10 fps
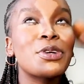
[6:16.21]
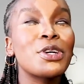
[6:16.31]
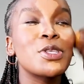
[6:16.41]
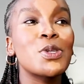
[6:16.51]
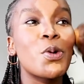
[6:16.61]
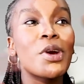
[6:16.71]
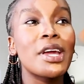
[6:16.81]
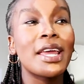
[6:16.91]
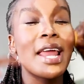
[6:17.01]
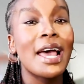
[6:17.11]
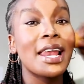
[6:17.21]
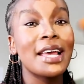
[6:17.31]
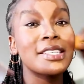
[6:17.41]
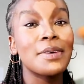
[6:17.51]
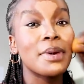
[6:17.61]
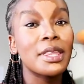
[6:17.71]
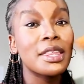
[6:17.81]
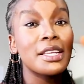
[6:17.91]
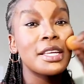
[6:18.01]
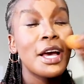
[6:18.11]
Contouring and highlighting
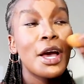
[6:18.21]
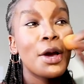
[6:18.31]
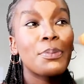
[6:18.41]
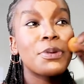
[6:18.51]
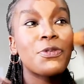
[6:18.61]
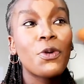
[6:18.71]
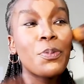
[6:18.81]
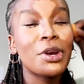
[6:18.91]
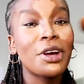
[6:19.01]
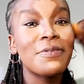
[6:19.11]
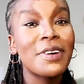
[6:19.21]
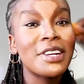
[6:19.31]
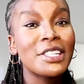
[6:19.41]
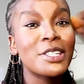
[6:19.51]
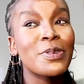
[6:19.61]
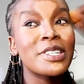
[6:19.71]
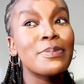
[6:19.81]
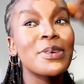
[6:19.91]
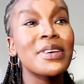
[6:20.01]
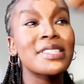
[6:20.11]
method before putting on foundation, which I'm
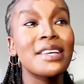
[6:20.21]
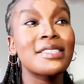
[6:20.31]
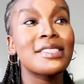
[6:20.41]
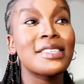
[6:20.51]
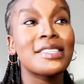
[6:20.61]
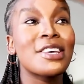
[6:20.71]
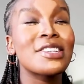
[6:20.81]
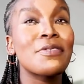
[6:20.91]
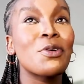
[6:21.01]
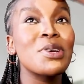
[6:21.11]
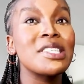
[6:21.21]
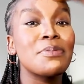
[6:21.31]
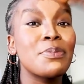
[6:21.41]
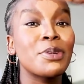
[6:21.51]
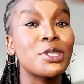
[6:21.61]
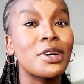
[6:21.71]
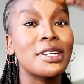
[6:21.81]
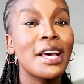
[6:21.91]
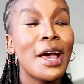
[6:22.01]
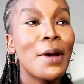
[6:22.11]
so excited to see because I've always seen people do
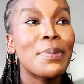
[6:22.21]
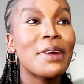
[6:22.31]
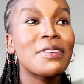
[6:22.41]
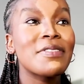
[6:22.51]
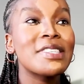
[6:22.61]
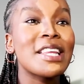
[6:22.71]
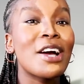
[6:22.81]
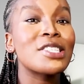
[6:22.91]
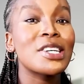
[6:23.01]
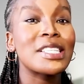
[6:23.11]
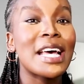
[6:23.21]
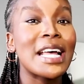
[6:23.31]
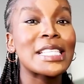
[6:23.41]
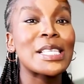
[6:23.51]
it, but I've never seen how it turns out.